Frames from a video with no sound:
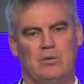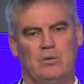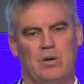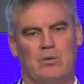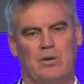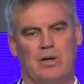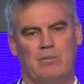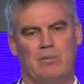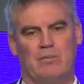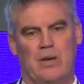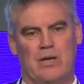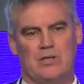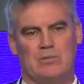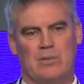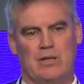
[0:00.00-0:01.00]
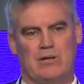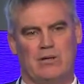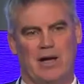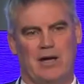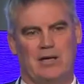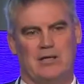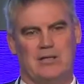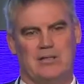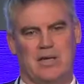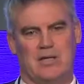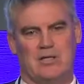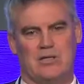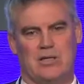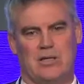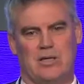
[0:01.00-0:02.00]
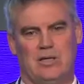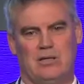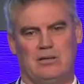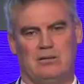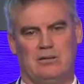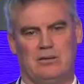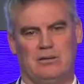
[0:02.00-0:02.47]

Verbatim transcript: What we are much better at is actually